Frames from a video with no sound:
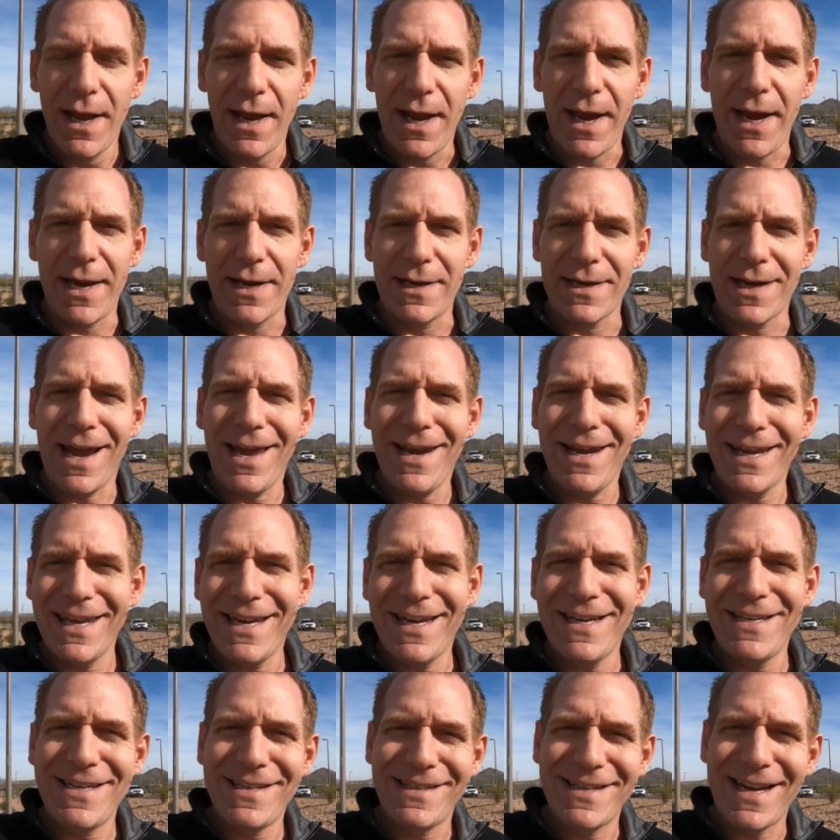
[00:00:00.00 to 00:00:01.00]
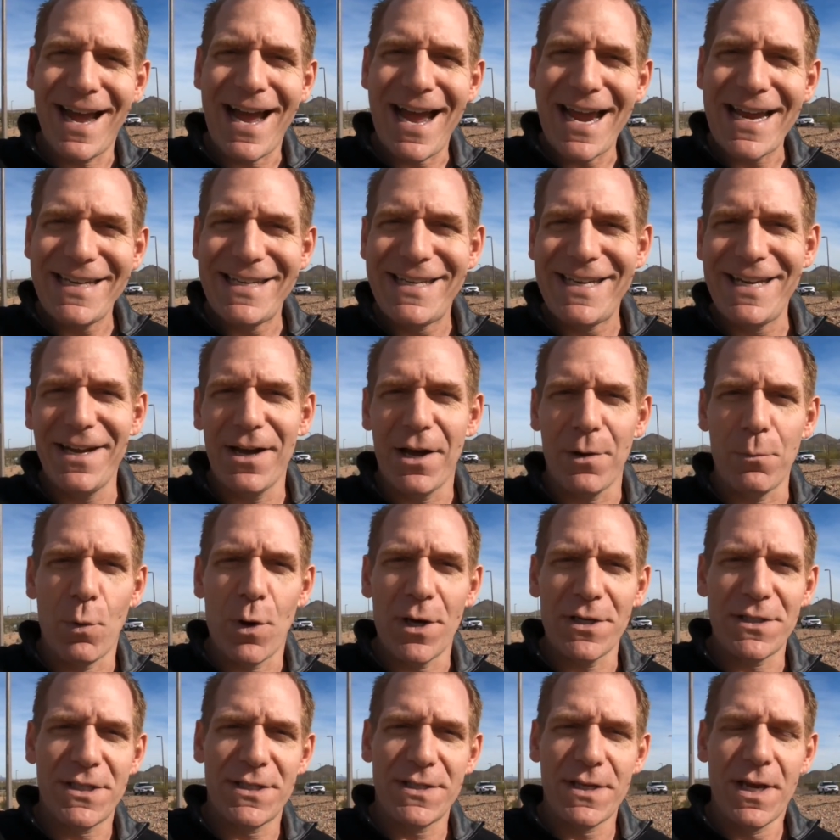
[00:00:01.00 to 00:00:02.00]
and kind of get an idea on
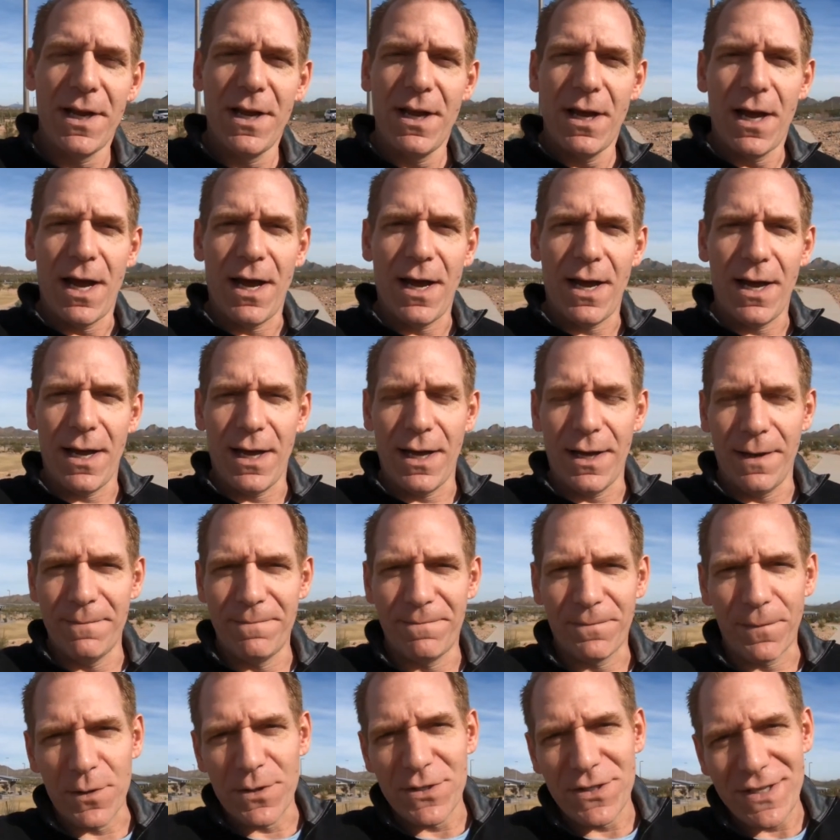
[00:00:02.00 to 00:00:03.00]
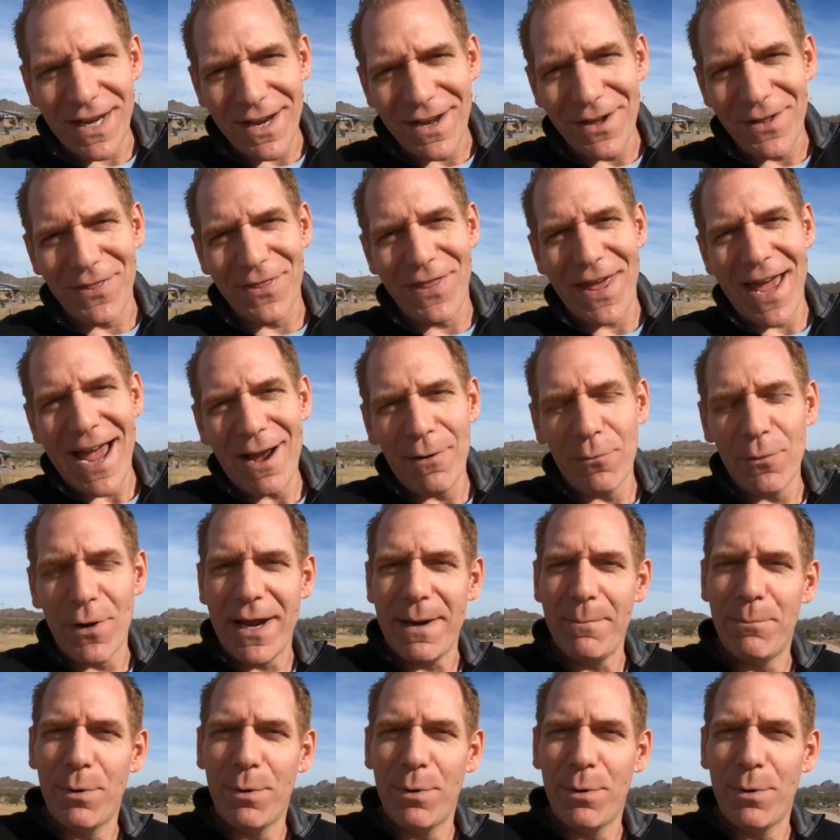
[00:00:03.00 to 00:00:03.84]
what's for sale that way.